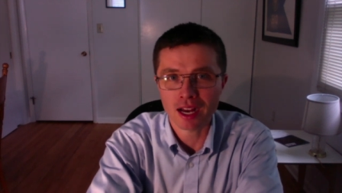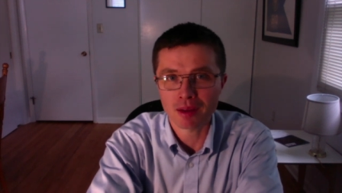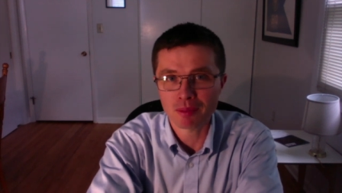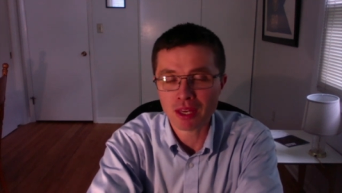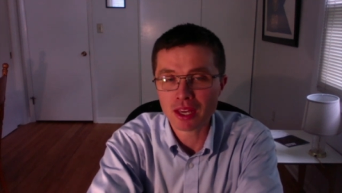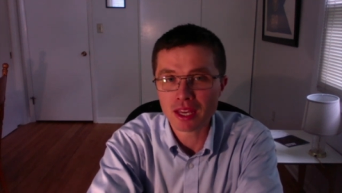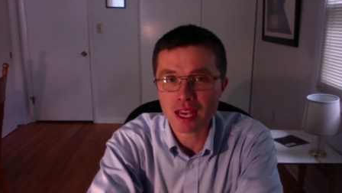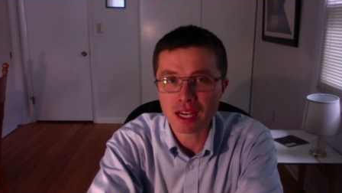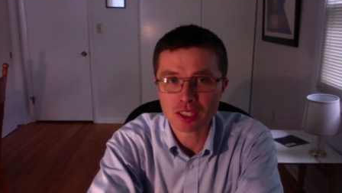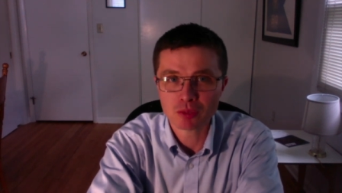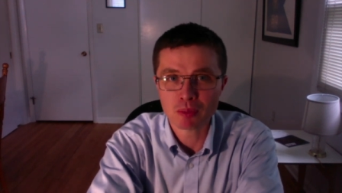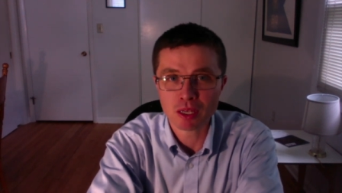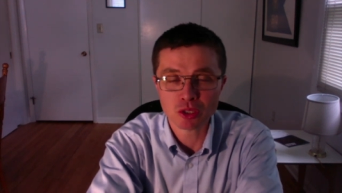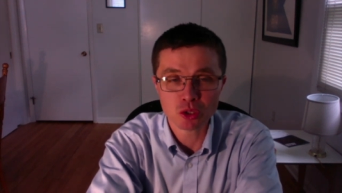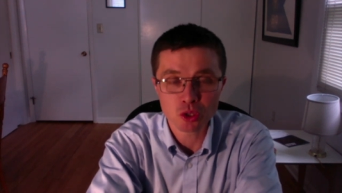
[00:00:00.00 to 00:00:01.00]
He has
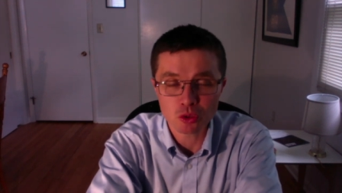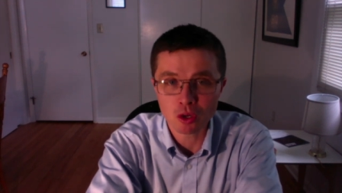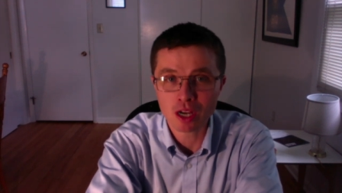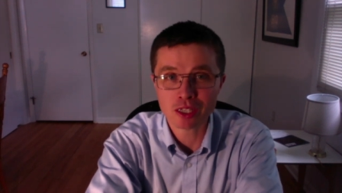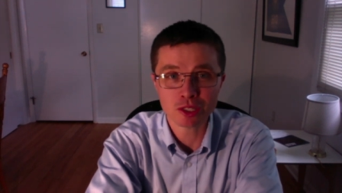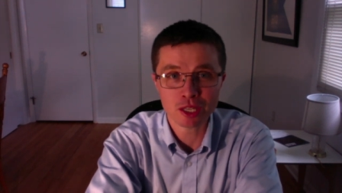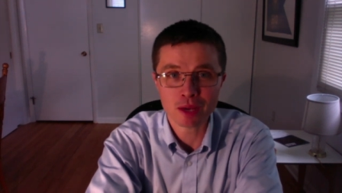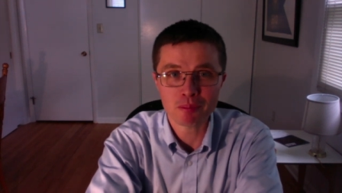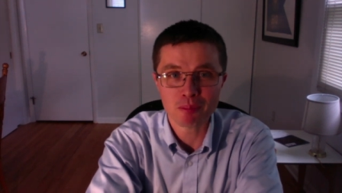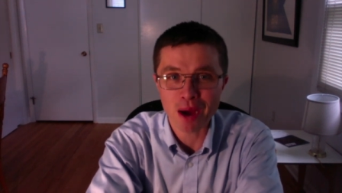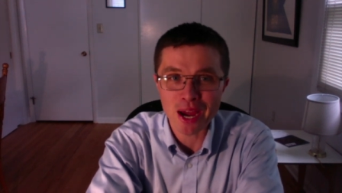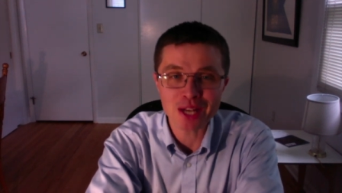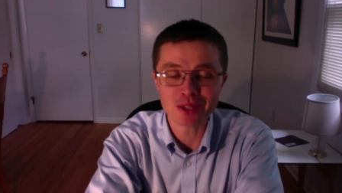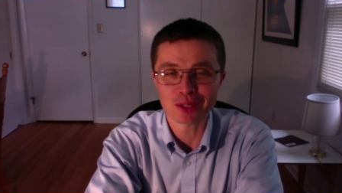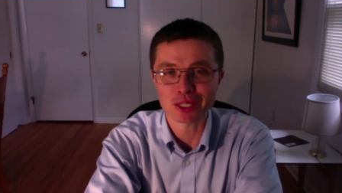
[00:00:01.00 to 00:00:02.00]
been struggling
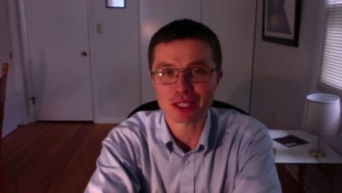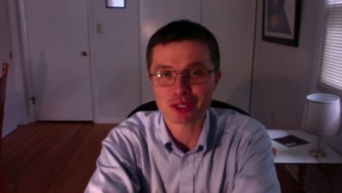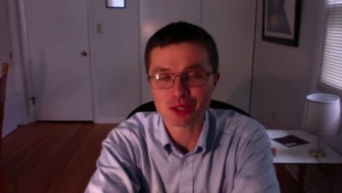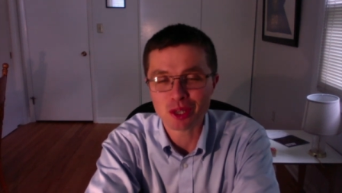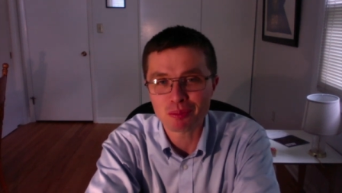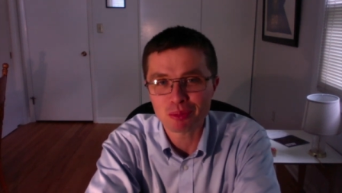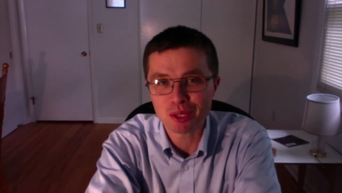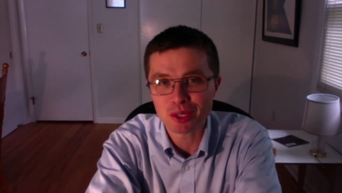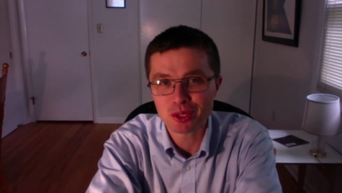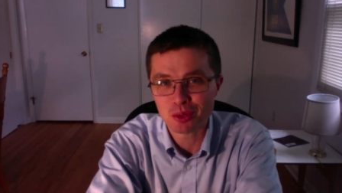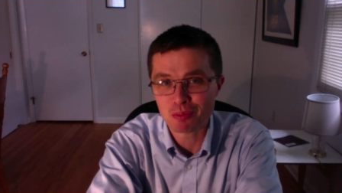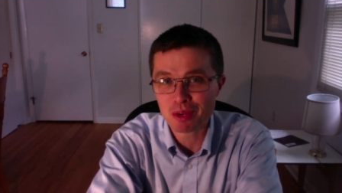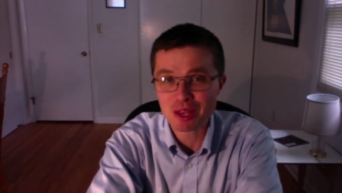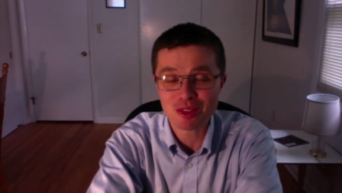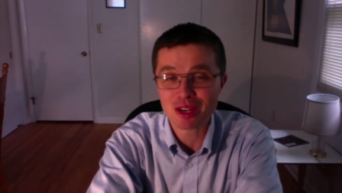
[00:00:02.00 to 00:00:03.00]
mightily simply to
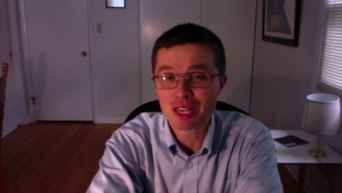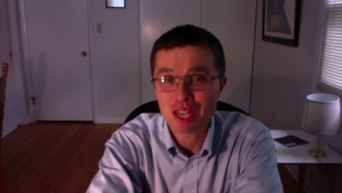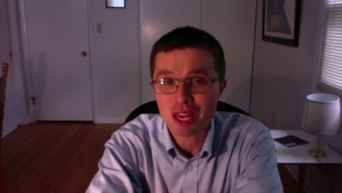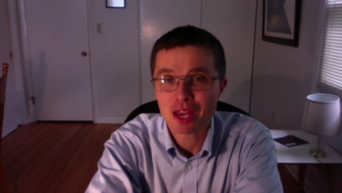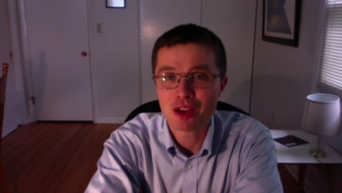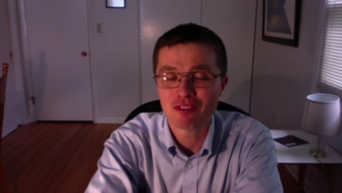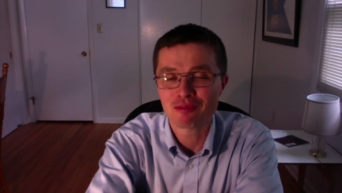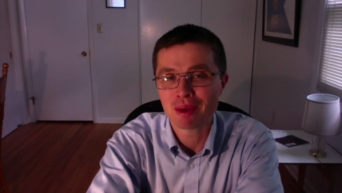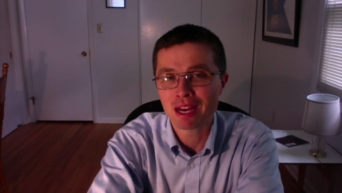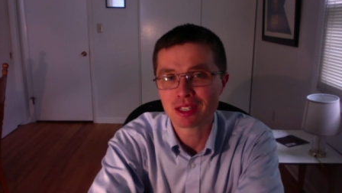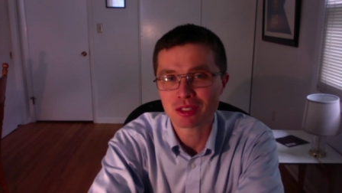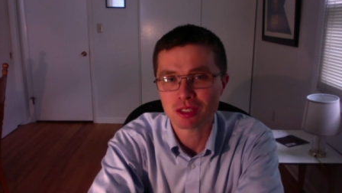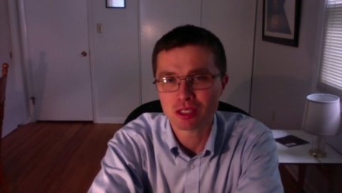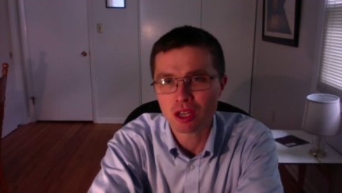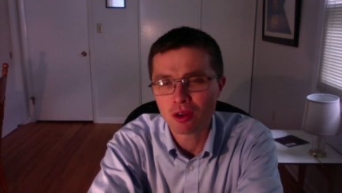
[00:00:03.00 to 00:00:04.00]
be the king of
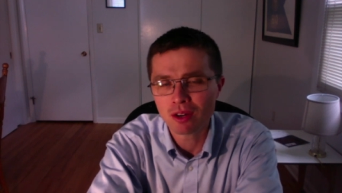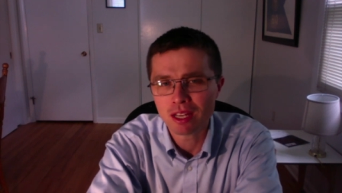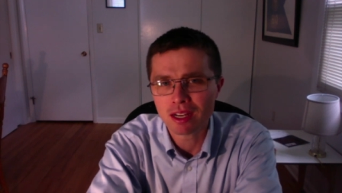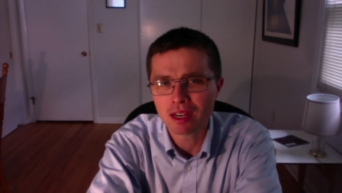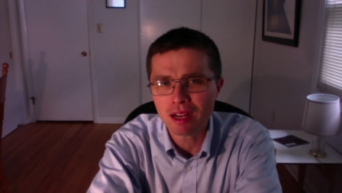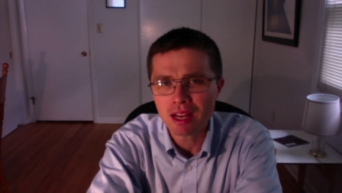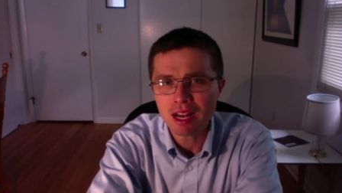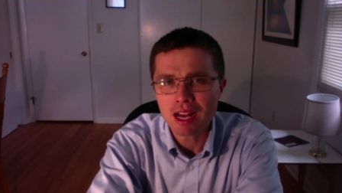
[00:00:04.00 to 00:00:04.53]
Macedonia,